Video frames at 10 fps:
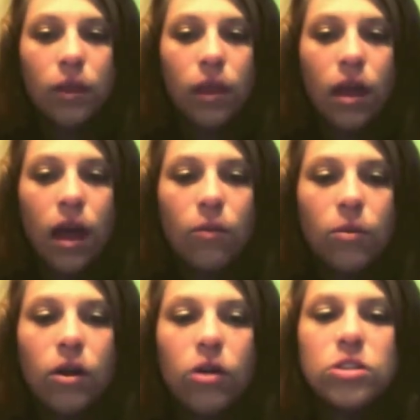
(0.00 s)
I
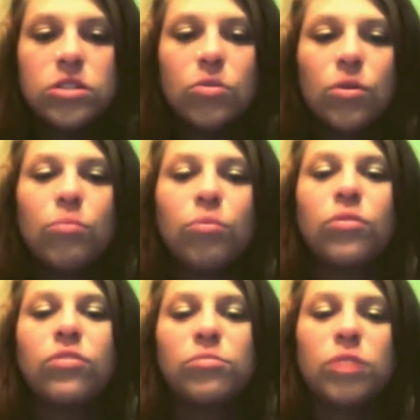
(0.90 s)
would also
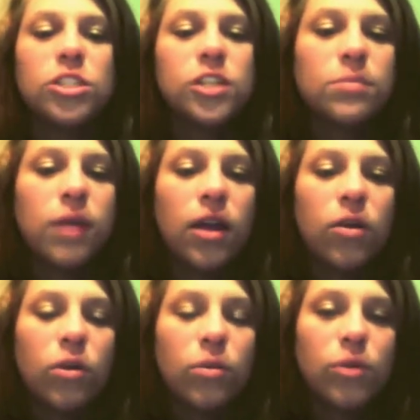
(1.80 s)
improve the project by
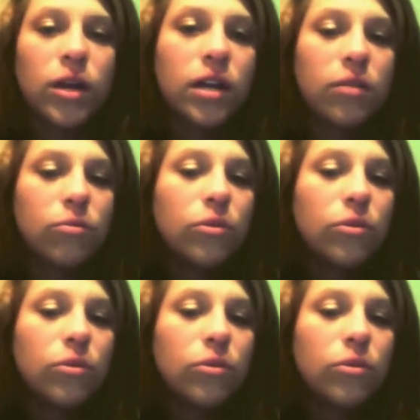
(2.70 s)
incorporating